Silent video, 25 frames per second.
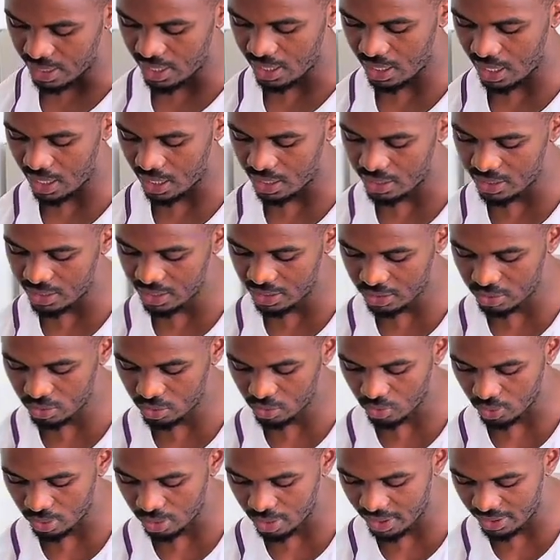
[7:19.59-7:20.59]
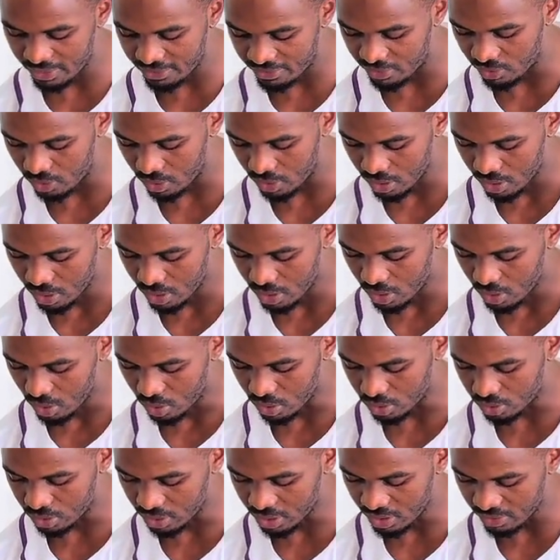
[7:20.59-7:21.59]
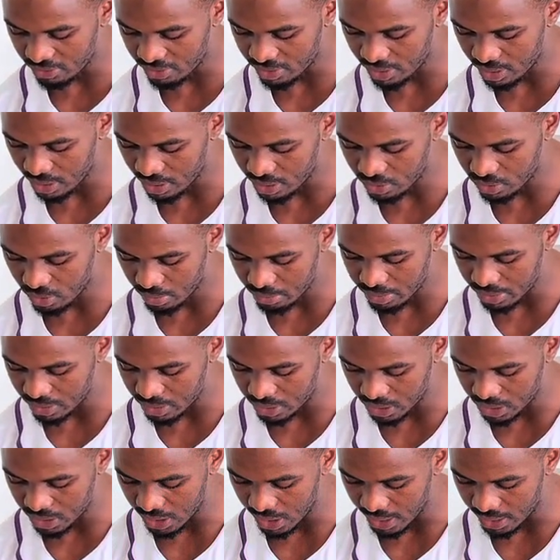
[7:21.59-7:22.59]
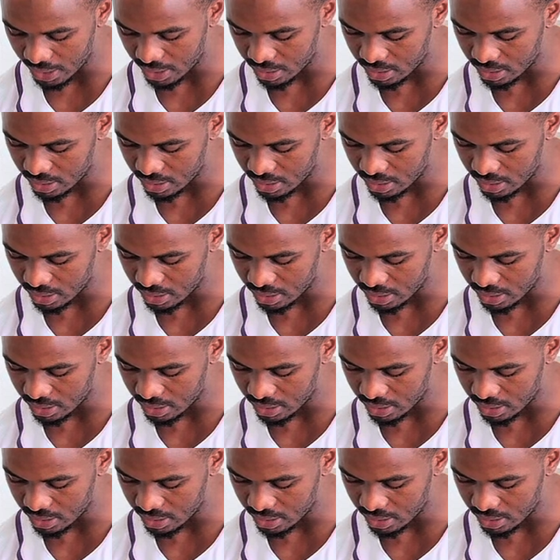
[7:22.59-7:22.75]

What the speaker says: I need to level or to give it a little bit shake.